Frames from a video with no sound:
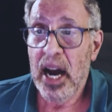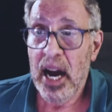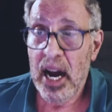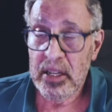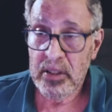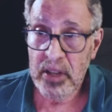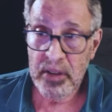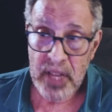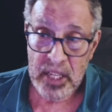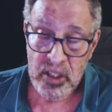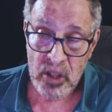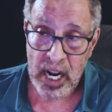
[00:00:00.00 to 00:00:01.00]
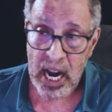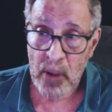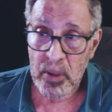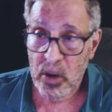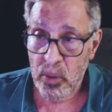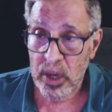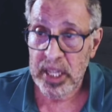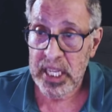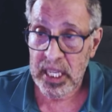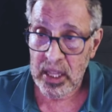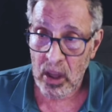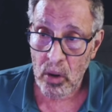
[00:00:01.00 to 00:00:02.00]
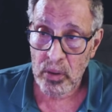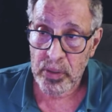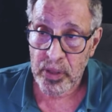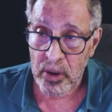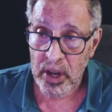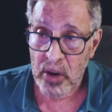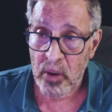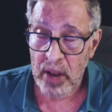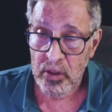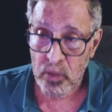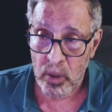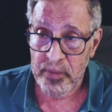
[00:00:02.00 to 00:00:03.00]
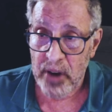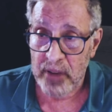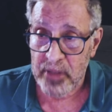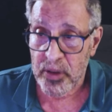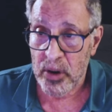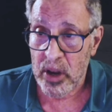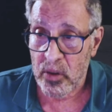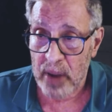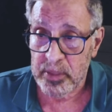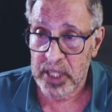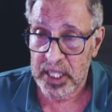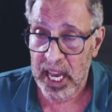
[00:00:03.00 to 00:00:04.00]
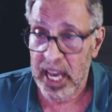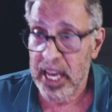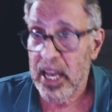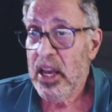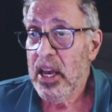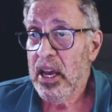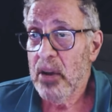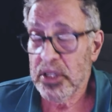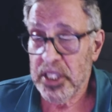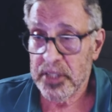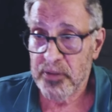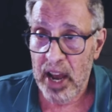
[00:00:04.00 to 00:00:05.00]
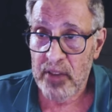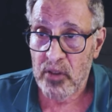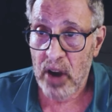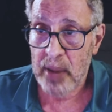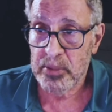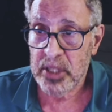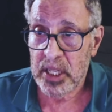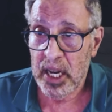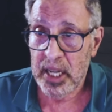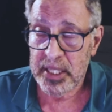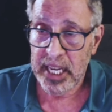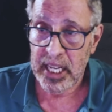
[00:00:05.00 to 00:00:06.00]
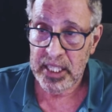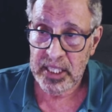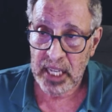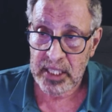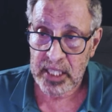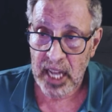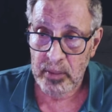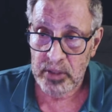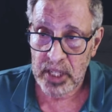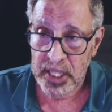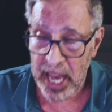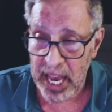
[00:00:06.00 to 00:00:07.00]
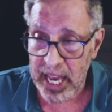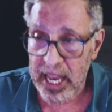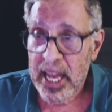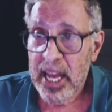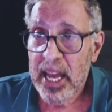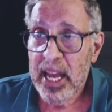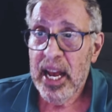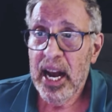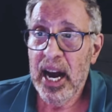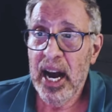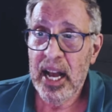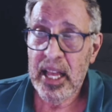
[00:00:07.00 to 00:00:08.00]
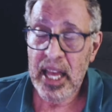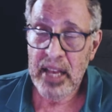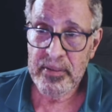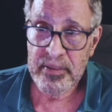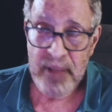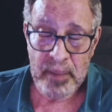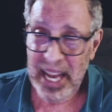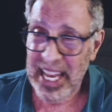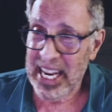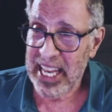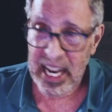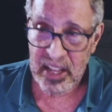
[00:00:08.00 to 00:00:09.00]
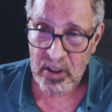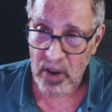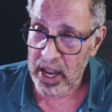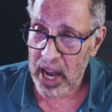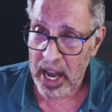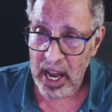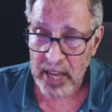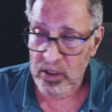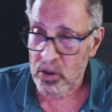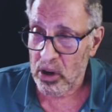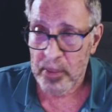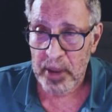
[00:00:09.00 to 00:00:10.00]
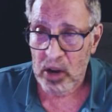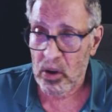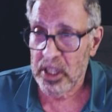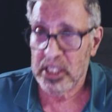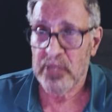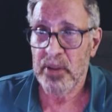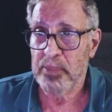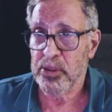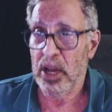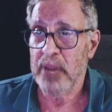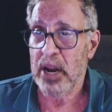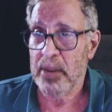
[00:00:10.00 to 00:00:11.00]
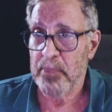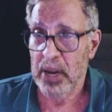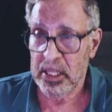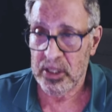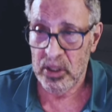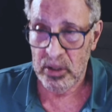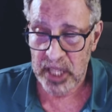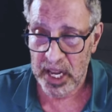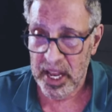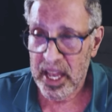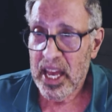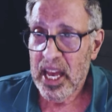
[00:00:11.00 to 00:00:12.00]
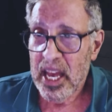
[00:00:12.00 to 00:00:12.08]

Uh, they started out with a creatine load, 30 gram, 25 to 30 grams a day, which is 5 grams uh, taken six times a day. Uh, I'm not going to get into it. I, I, talk about all this in my Applied Metabolics newsletter.